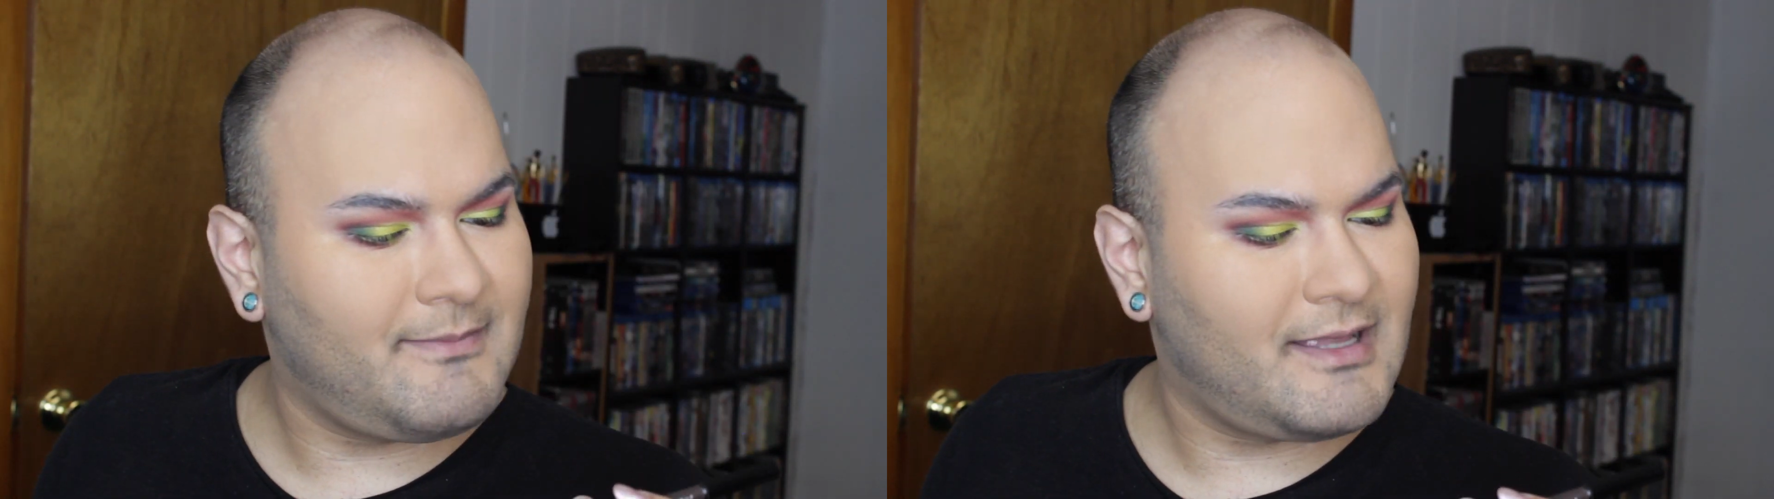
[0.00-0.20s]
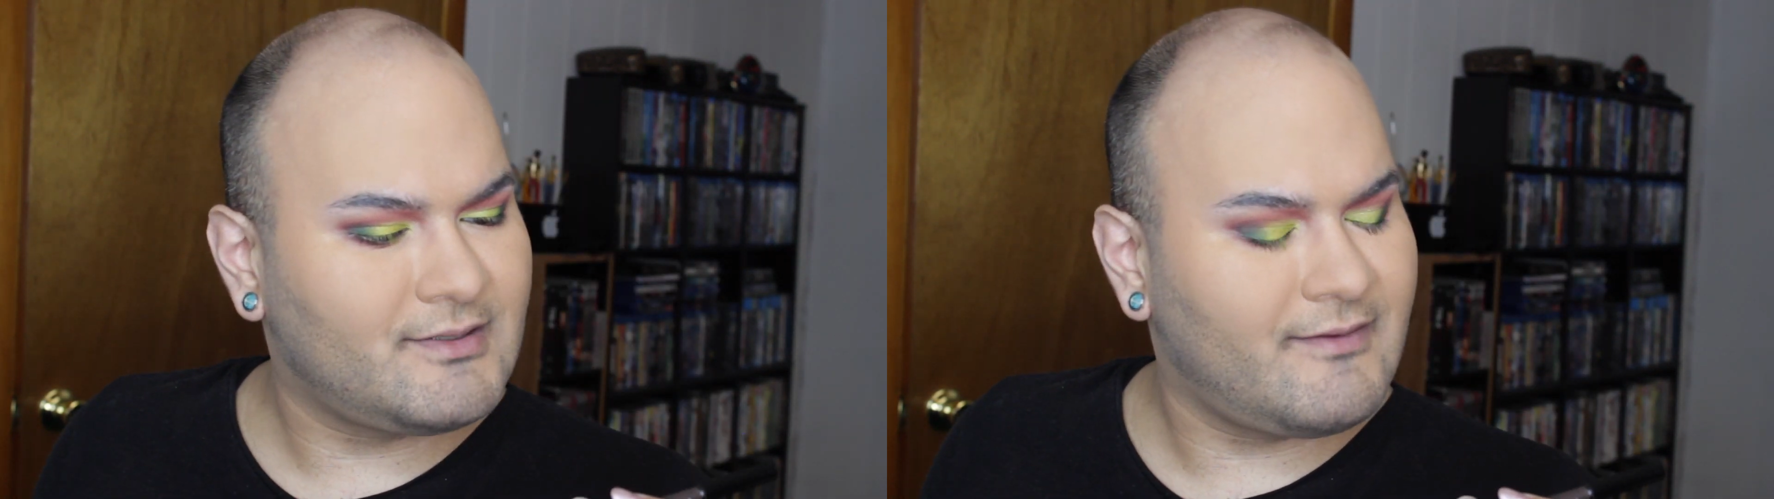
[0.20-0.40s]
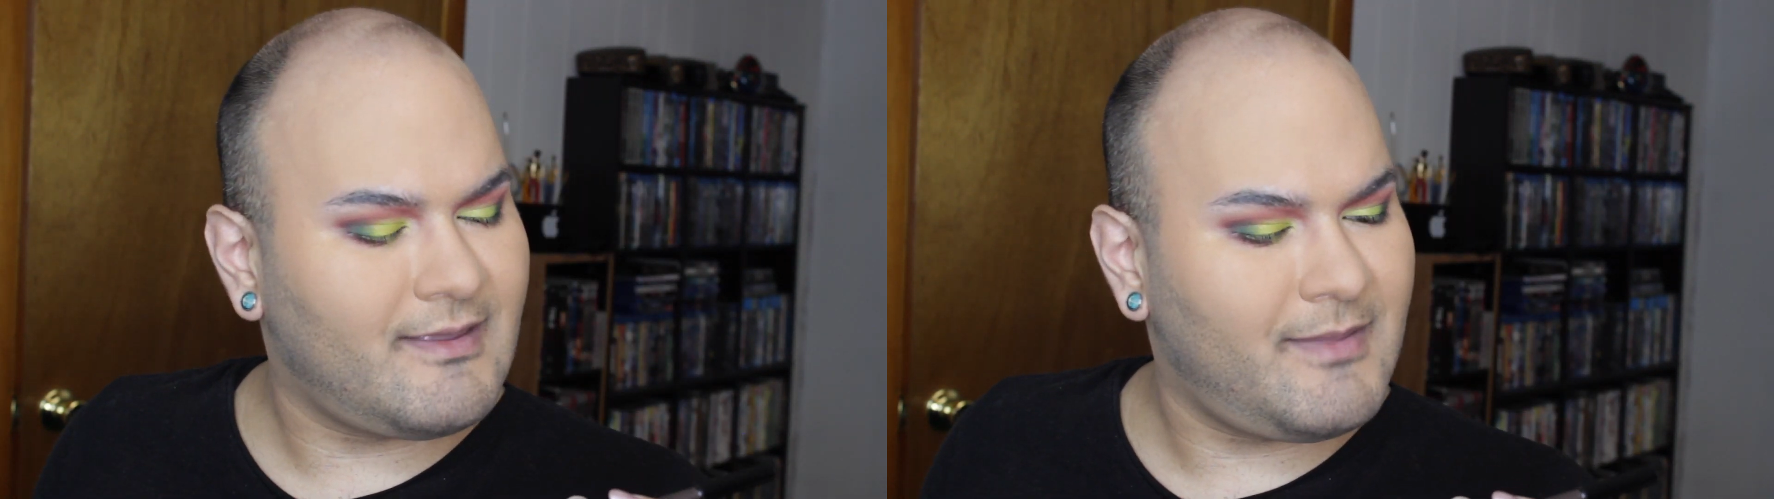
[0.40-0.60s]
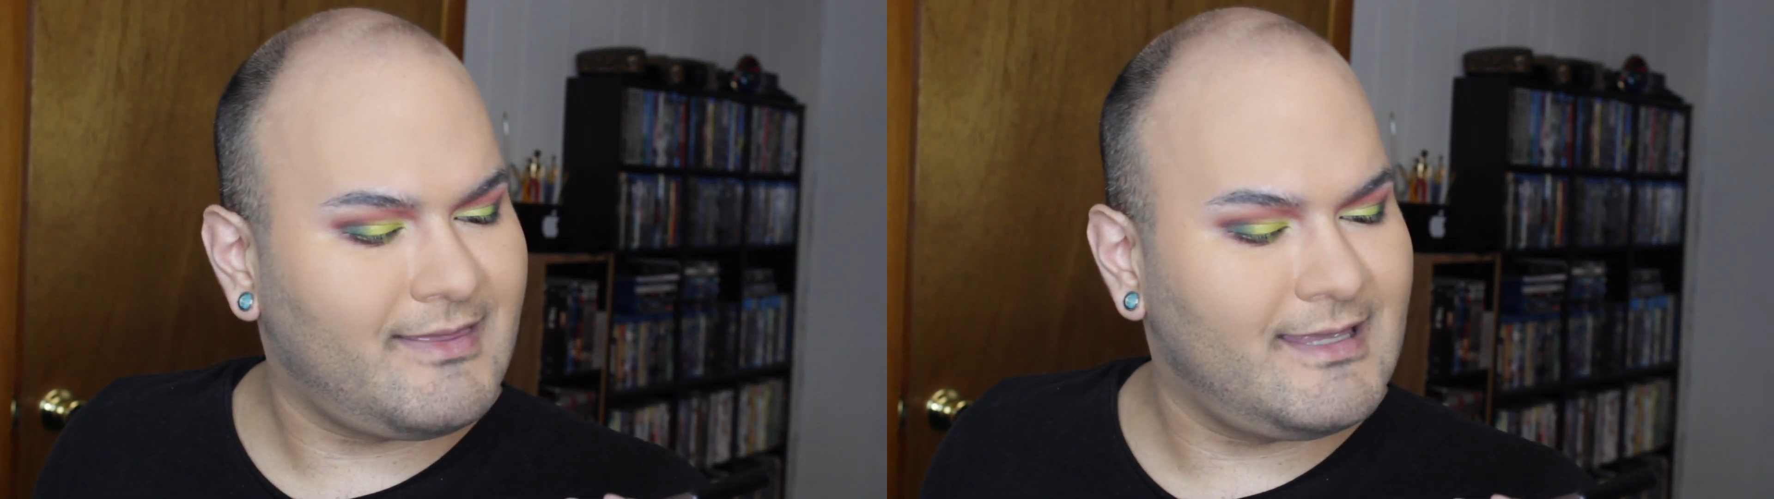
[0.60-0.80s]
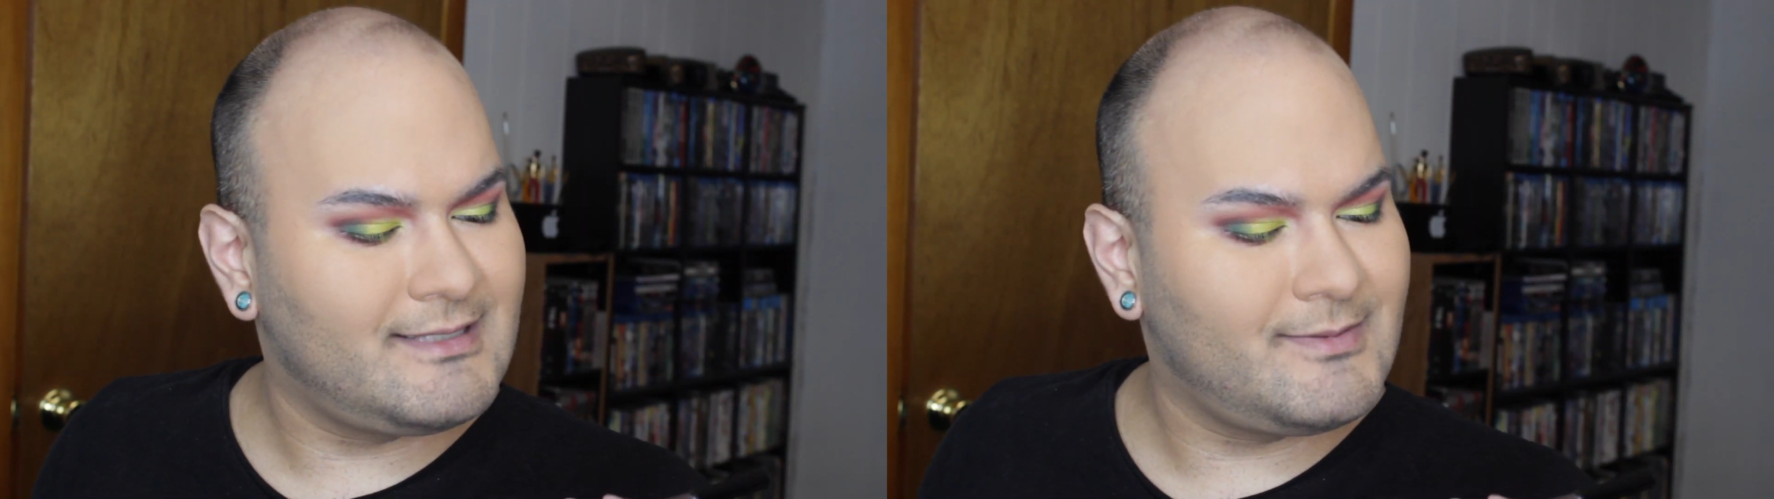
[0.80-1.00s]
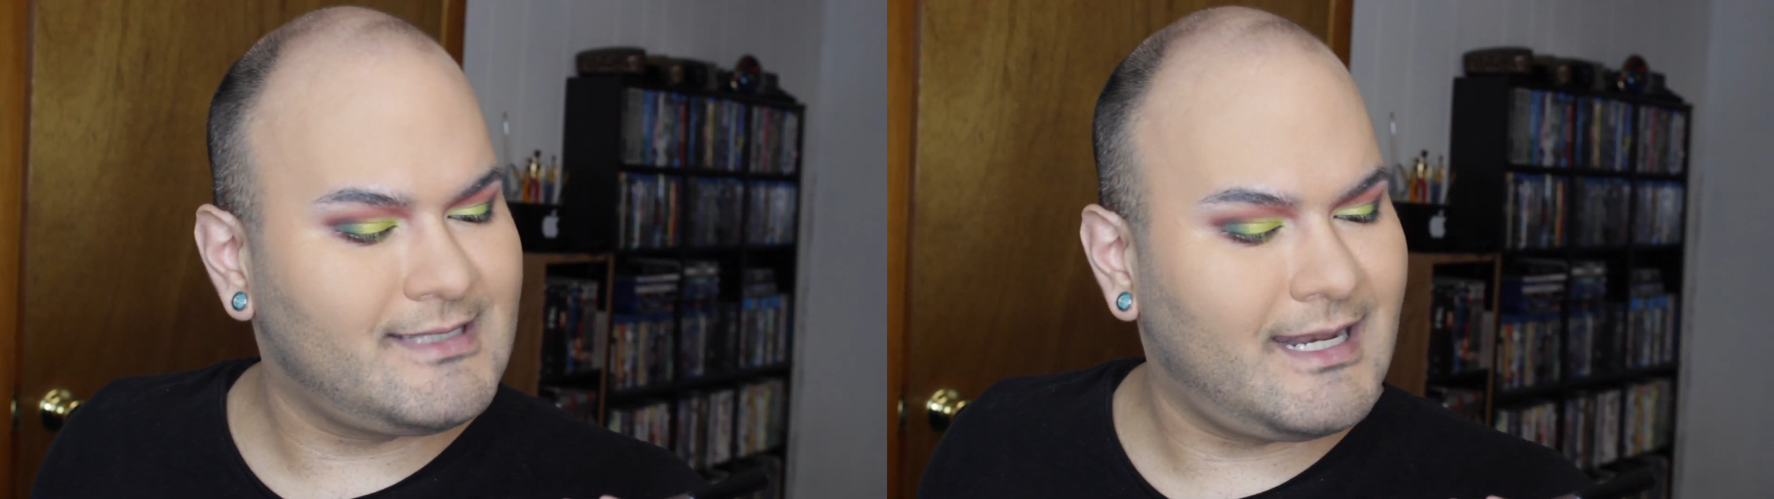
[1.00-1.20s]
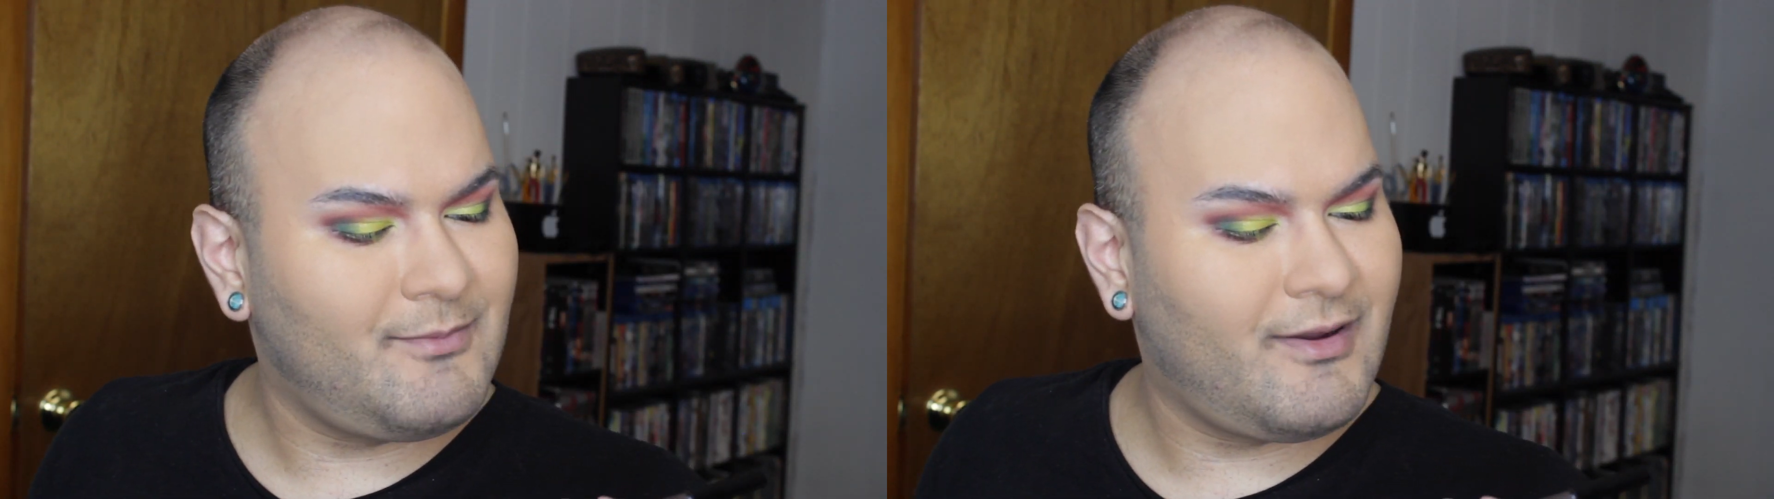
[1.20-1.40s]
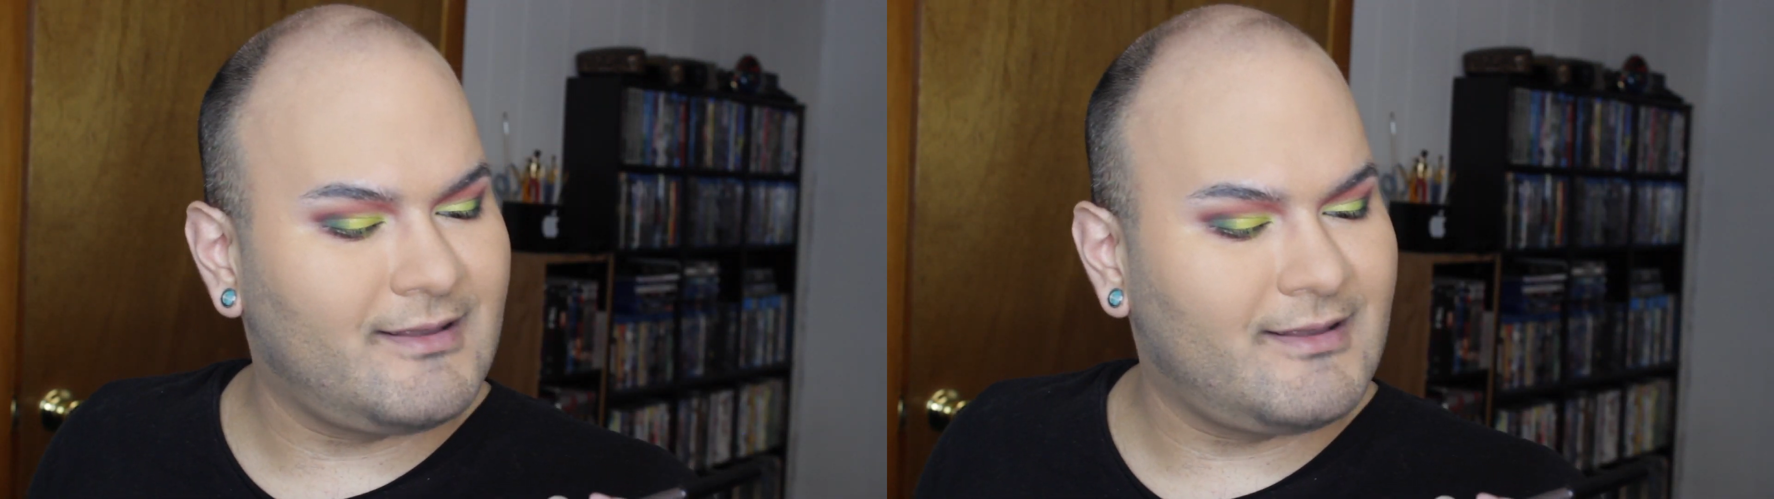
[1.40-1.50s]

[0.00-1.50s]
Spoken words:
I'm not sure if they make these ones anymore.